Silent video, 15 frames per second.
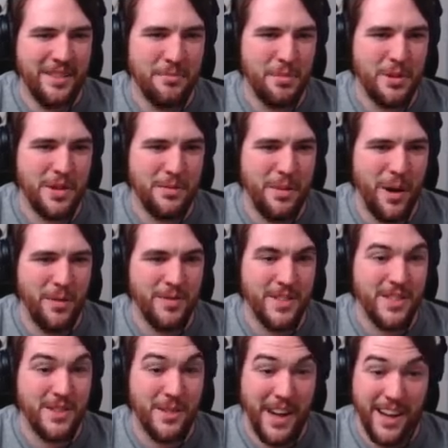Put them off the
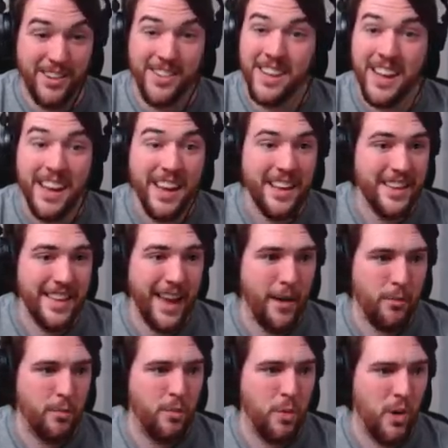trail.
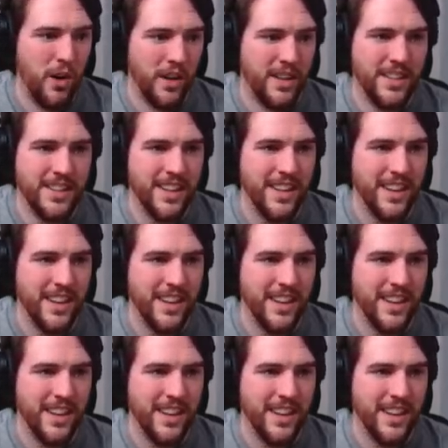That worked.